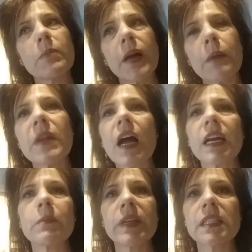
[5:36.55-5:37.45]
But I'm not
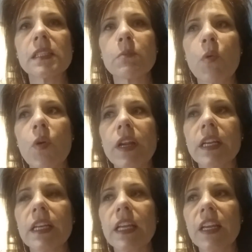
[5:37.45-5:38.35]
going to be
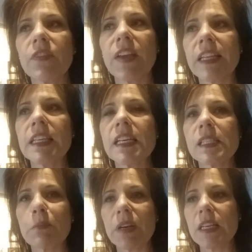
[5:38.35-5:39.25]
disappointed if He
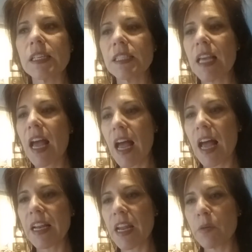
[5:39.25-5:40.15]
doesn't, because
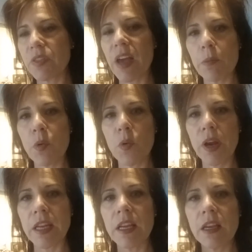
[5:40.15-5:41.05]
I know at that
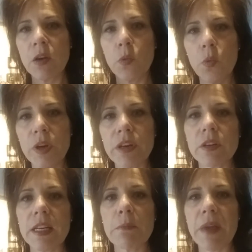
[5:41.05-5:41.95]
point we are
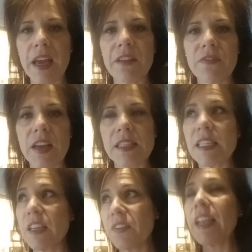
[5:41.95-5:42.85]
going to manifest.
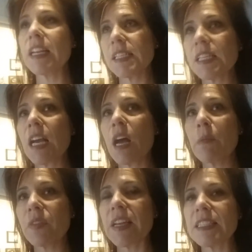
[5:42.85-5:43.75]
If He doesn't
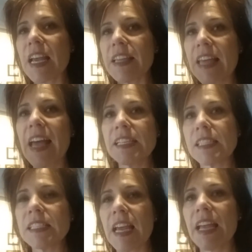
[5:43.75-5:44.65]
come on that day, that is
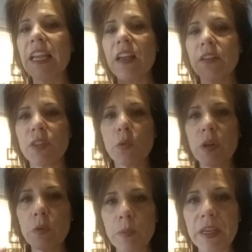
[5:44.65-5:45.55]
the day that
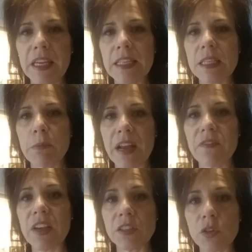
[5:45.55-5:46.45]
we will begin to
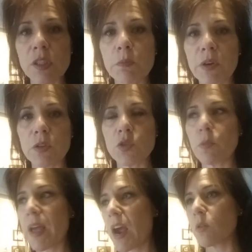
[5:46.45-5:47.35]
manifest our
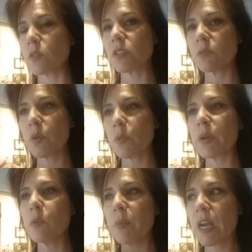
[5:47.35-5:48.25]
spiritual powers, that where
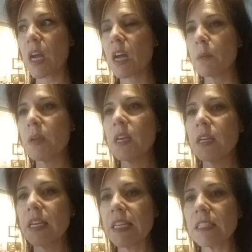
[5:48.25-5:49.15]
we will become
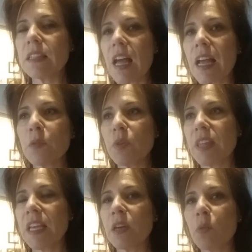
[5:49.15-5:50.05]
in line with
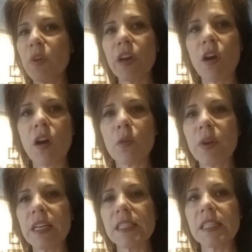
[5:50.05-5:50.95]
Him. We are
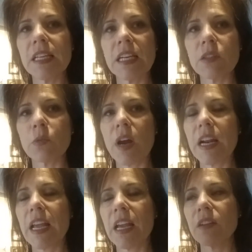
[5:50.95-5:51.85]
already seated at the
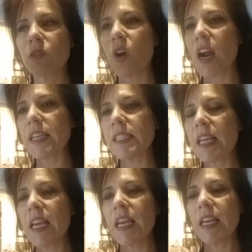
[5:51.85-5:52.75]
right hand of Christ.
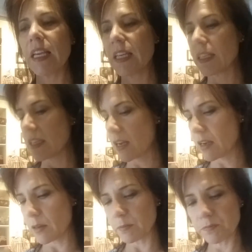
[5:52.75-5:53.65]
In
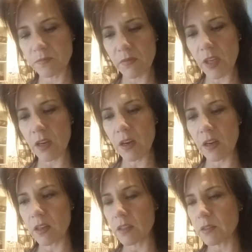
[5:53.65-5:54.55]

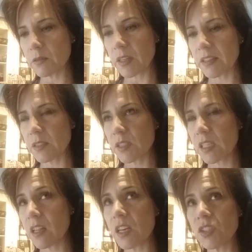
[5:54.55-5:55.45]
I think it's
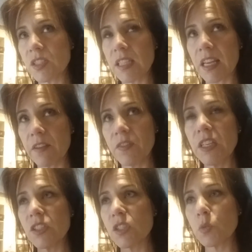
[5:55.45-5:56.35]
Colossians and
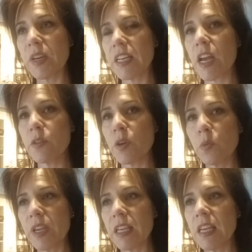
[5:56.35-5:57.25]
Ephesians, we know that
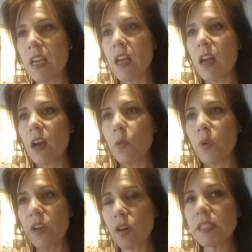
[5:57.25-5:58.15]
we
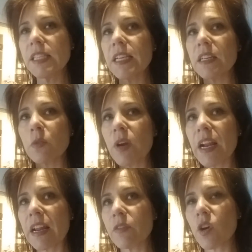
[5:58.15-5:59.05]
are seated at the right
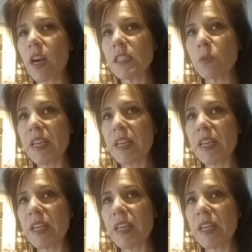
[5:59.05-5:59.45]
hand of Christ.